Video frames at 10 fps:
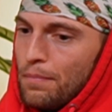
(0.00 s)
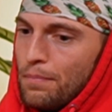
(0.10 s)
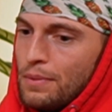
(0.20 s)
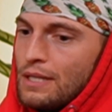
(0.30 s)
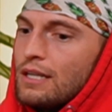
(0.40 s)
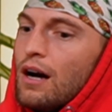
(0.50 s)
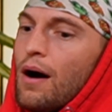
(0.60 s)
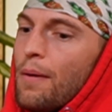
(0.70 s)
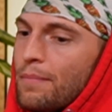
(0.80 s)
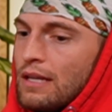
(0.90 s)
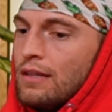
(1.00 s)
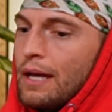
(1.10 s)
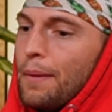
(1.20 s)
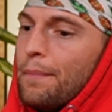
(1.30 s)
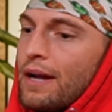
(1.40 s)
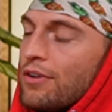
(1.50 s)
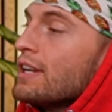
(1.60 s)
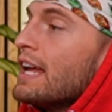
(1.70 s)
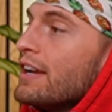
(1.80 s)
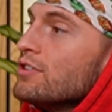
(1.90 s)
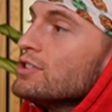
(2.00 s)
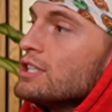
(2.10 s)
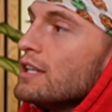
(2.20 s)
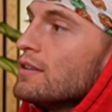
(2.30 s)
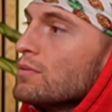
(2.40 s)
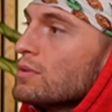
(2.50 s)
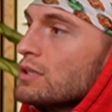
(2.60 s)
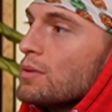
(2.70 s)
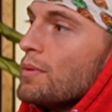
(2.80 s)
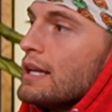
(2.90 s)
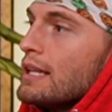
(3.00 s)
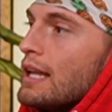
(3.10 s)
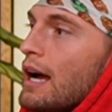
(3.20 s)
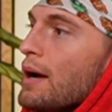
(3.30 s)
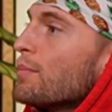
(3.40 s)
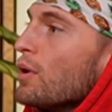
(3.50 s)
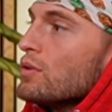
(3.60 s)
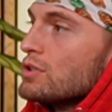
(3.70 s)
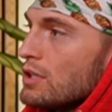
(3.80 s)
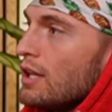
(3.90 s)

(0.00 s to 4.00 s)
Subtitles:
becoming like a parent energy was the way that I approached a